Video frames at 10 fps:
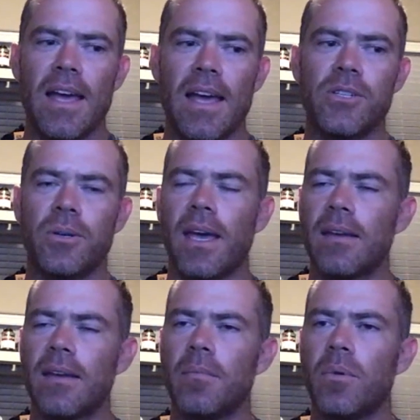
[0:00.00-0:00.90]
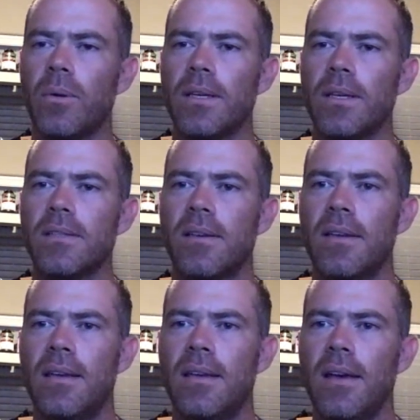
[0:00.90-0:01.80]
educate employees
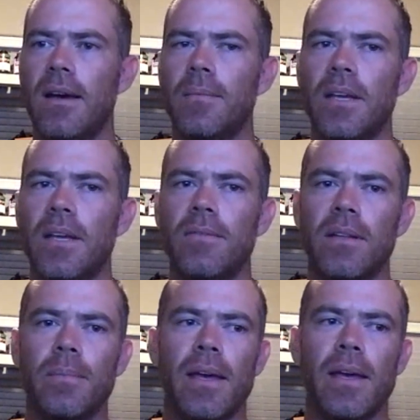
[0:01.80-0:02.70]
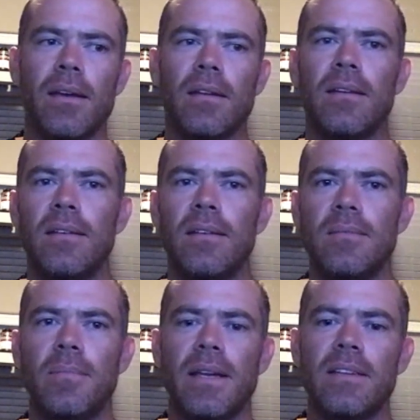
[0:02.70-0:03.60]
definitely paid
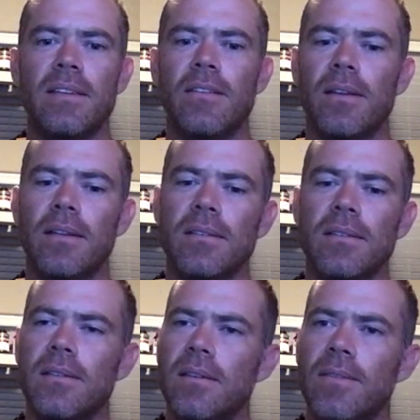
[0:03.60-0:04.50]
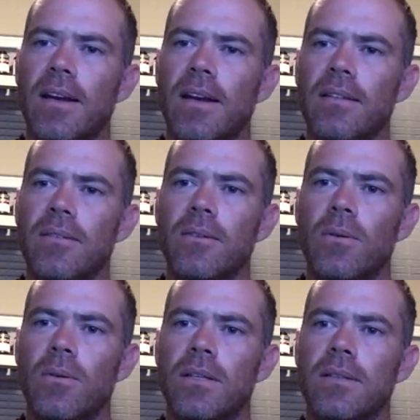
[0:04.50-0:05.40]
dividends, if that answers
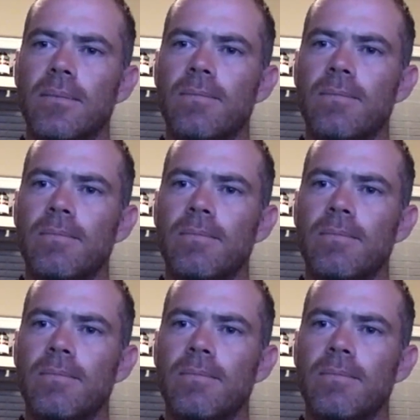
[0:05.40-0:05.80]
the question.